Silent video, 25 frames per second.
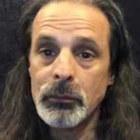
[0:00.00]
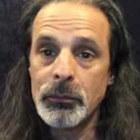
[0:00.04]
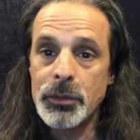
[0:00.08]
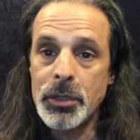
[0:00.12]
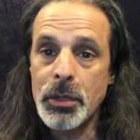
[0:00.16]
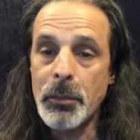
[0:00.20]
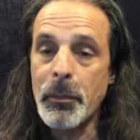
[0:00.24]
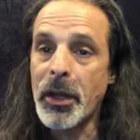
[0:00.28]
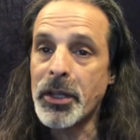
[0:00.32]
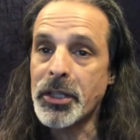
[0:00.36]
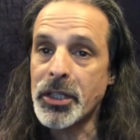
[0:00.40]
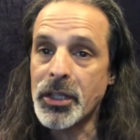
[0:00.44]

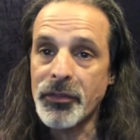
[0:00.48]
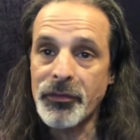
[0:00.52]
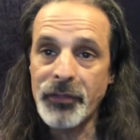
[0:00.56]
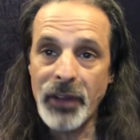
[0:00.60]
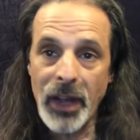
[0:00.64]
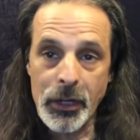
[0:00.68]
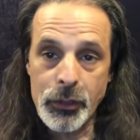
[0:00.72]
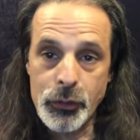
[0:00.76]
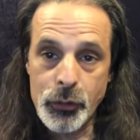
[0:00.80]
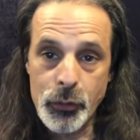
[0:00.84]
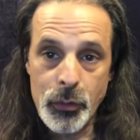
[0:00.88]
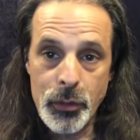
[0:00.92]
to
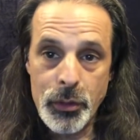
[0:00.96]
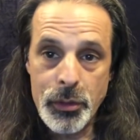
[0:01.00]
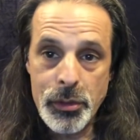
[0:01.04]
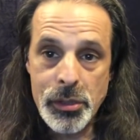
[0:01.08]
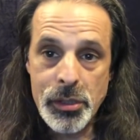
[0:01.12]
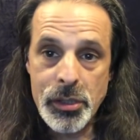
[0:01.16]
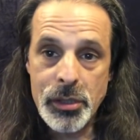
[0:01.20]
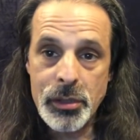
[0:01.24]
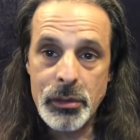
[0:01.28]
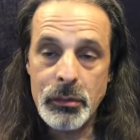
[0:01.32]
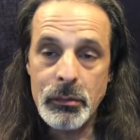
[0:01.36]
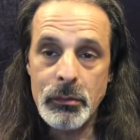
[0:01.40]

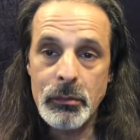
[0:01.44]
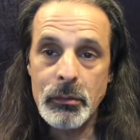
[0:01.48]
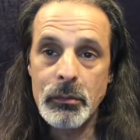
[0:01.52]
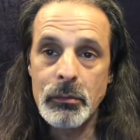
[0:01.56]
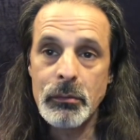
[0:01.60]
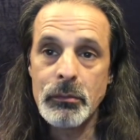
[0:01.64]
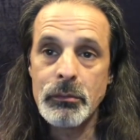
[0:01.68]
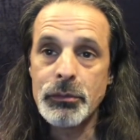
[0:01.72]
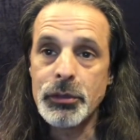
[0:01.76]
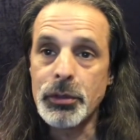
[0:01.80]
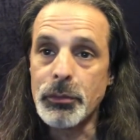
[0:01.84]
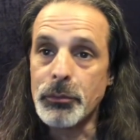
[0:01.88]
manufacturers,
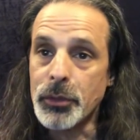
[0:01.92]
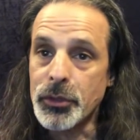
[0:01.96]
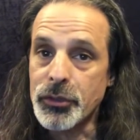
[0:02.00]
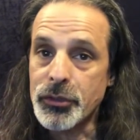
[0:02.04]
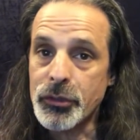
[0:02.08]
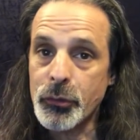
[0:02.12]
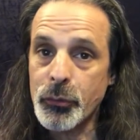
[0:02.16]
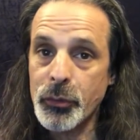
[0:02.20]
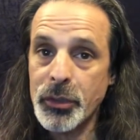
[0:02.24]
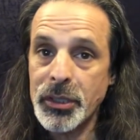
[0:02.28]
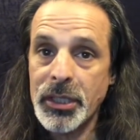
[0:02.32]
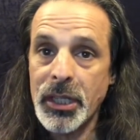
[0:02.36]
to
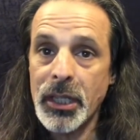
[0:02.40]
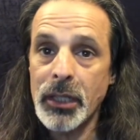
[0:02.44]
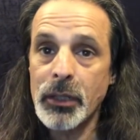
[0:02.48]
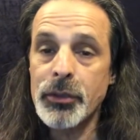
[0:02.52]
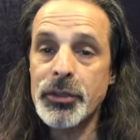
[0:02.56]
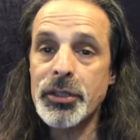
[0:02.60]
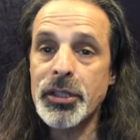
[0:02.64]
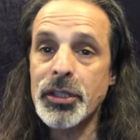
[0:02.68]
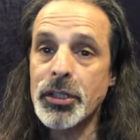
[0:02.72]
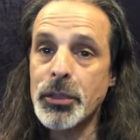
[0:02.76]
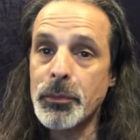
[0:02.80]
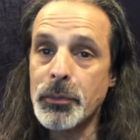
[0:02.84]
music
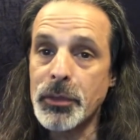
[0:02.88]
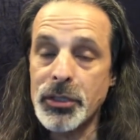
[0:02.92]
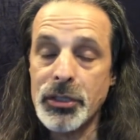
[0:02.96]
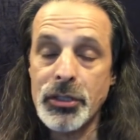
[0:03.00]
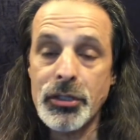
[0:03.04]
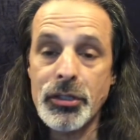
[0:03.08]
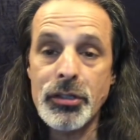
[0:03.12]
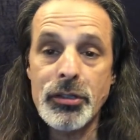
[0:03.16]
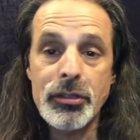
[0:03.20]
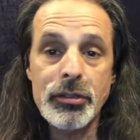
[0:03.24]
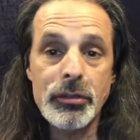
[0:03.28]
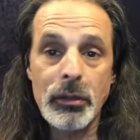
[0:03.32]
retailers, and to
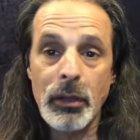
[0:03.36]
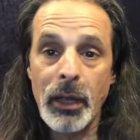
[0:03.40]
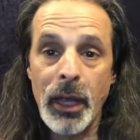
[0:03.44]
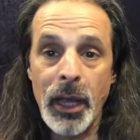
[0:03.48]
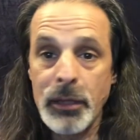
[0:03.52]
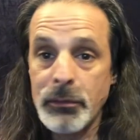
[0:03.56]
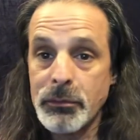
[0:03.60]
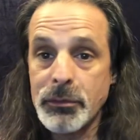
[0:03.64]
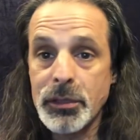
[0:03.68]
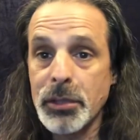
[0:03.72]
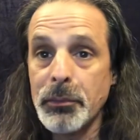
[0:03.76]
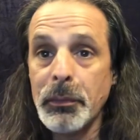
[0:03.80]
musicians,
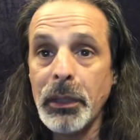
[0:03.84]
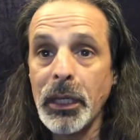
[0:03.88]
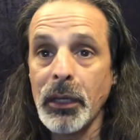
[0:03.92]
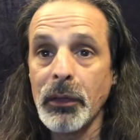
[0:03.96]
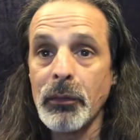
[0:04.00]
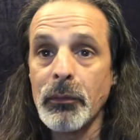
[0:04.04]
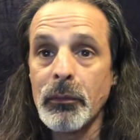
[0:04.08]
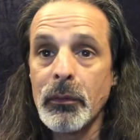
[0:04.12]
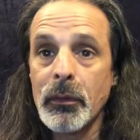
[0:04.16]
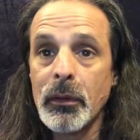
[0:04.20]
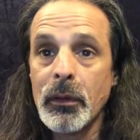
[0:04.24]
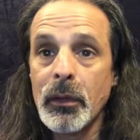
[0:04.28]
and to me.